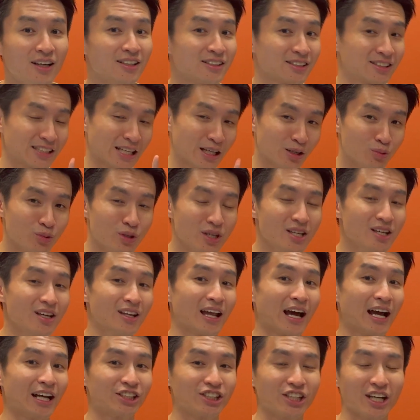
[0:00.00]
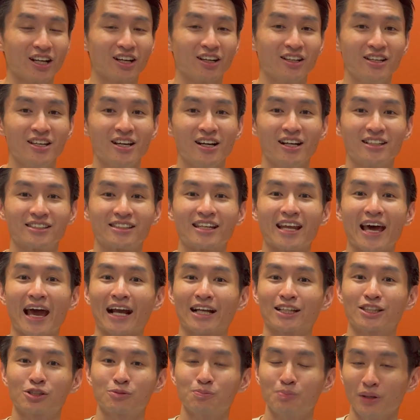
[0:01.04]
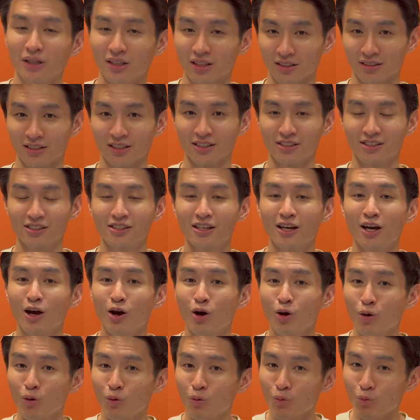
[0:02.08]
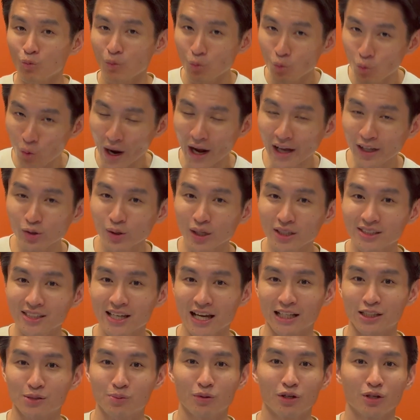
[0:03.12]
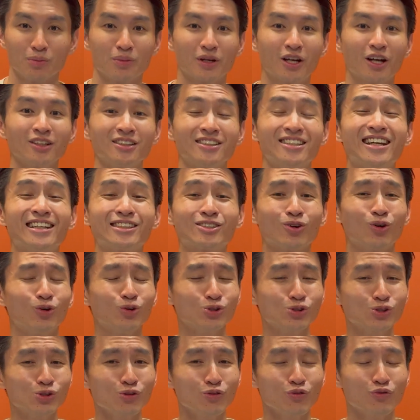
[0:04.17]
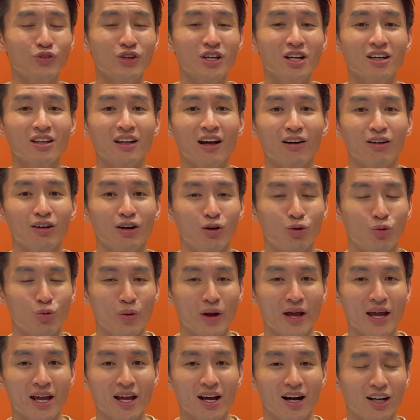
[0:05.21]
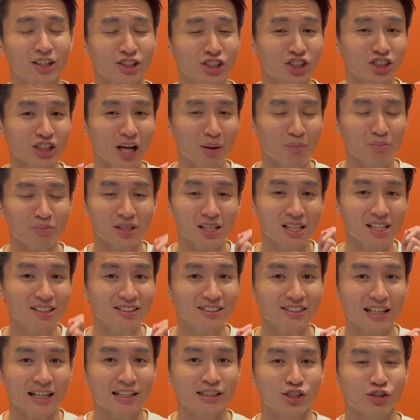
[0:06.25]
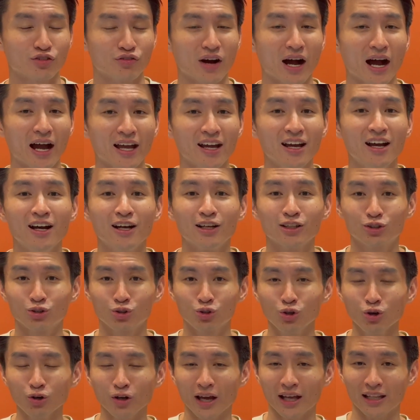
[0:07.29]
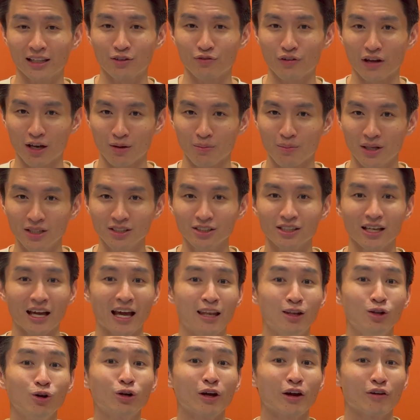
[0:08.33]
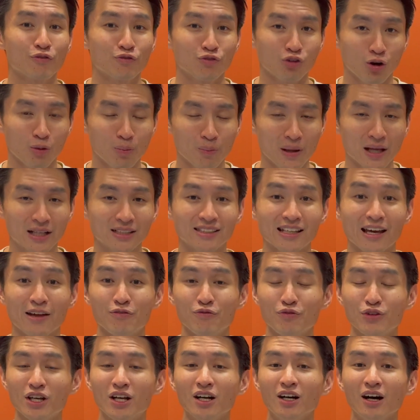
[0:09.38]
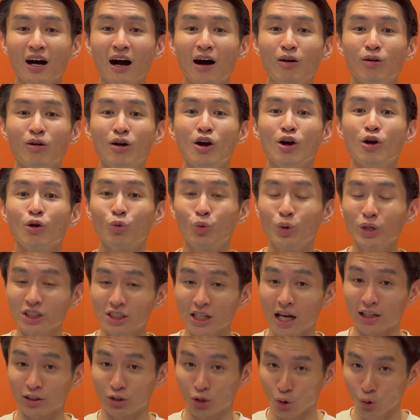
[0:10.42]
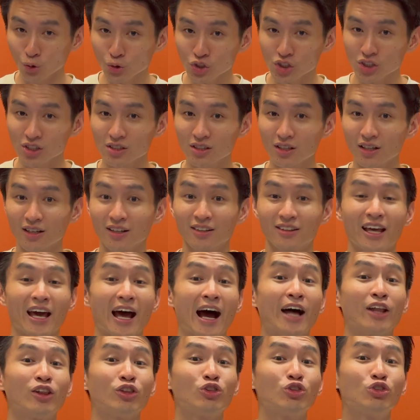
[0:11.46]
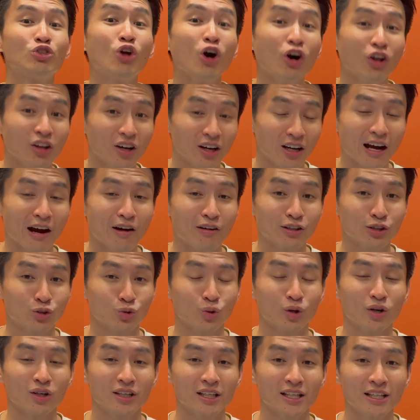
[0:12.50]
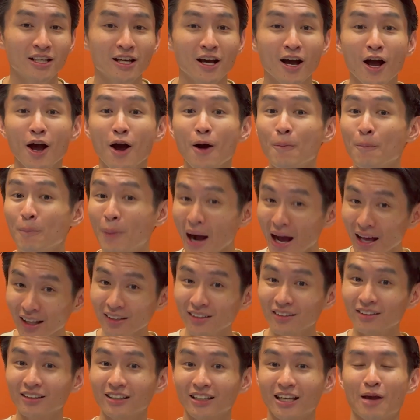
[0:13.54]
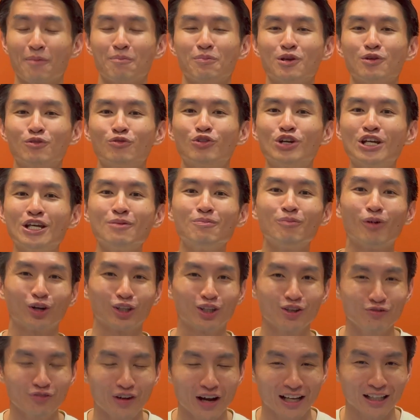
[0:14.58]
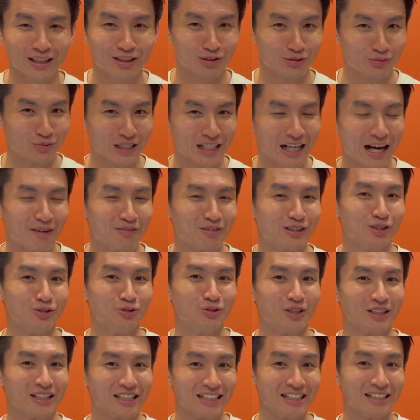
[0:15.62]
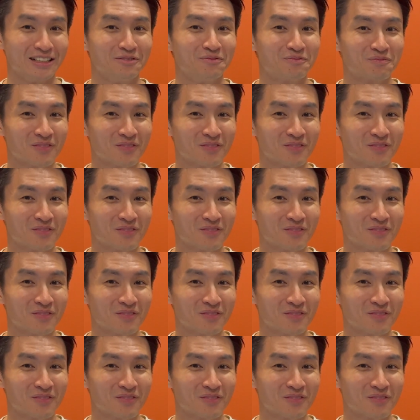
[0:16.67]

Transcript: Seng Wee, like I shared earlier, is an expert in this. Why do I say expert? Because he has also figured out a way, a sharp, keen sense of eye to look at developments and look at floor plans and figure out which are those that are not a current dual key, but can be remodified to become a dual key.